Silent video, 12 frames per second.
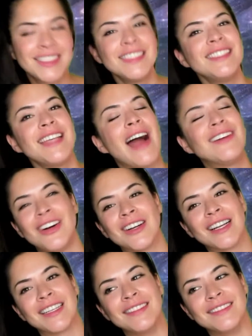see how long
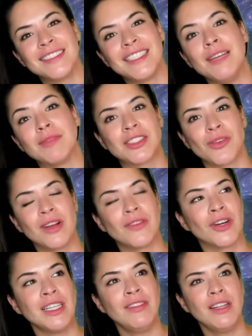I can keep this going
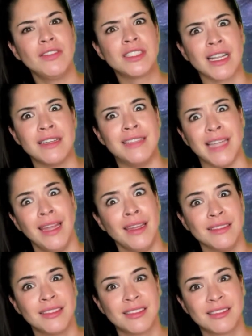for, even if it's like
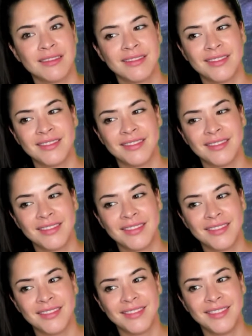days.
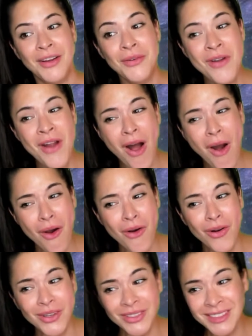Who
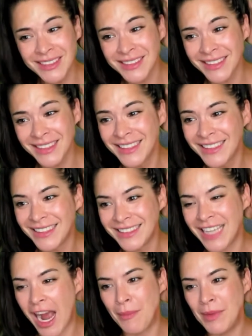knows?
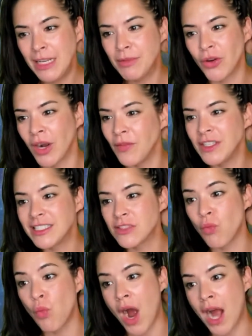Yeah, I'm gonna keep it going. This is
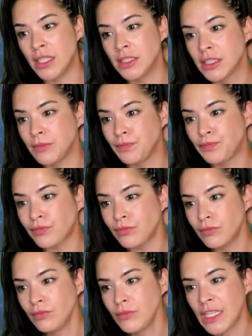wild.
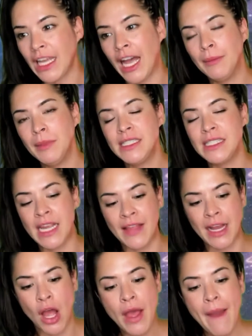I'm gonna say,
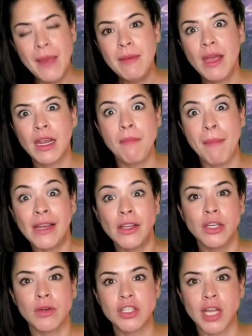like, maybe I can mail
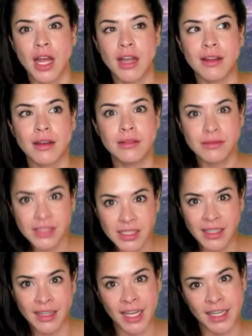you a check. so
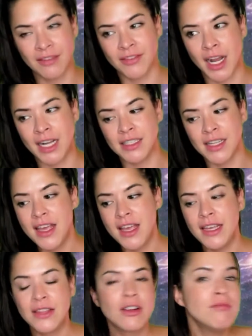then I can find
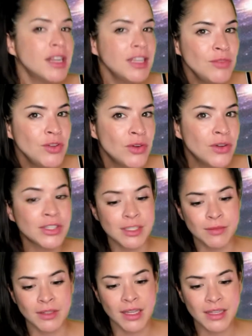either a money mule or
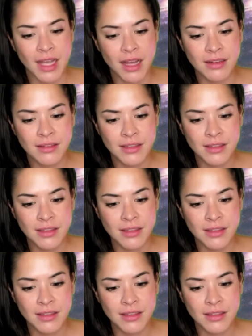something like that.